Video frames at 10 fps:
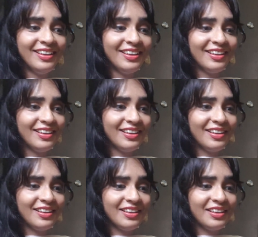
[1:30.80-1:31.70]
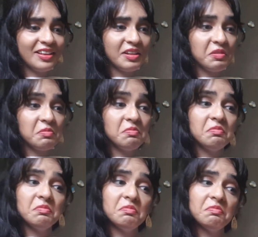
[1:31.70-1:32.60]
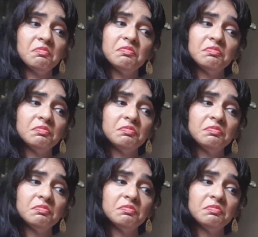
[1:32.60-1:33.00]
(silence)